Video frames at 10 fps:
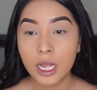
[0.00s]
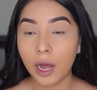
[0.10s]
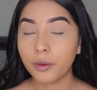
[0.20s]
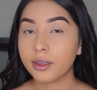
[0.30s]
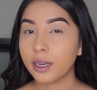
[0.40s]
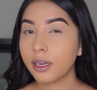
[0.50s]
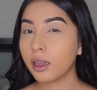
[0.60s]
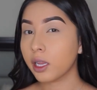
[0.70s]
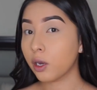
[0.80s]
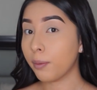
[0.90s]
I was getting a
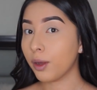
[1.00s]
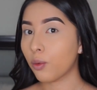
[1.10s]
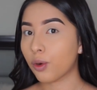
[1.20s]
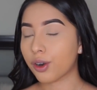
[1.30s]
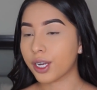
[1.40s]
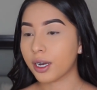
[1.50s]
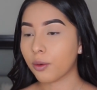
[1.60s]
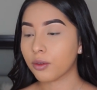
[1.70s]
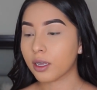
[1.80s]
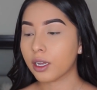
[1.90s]
little bit worried. I
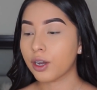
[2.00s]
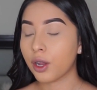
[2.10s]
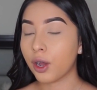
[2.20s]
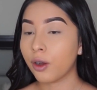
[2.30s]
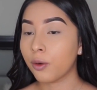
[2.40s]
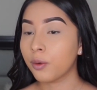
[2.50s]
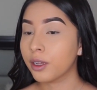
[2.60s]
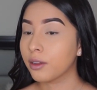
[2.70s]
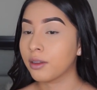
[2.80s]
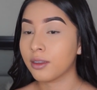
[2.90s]
was like, no,
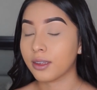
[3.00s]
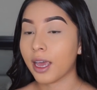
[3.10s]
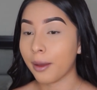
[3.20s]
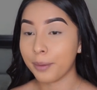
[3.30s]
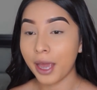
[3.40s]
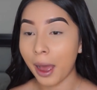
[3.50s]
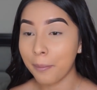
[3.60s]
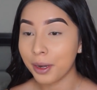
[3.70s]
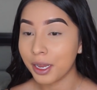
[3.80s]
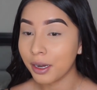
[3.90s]
this can't be
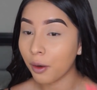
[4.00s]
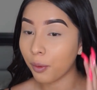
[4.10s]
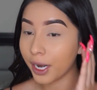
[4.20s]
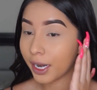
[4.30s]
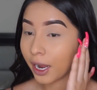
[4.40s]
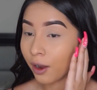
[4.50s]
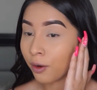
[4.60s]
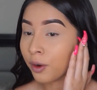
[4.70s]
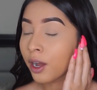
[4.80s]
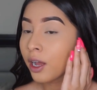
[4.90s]
happening right
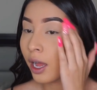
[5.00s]
now.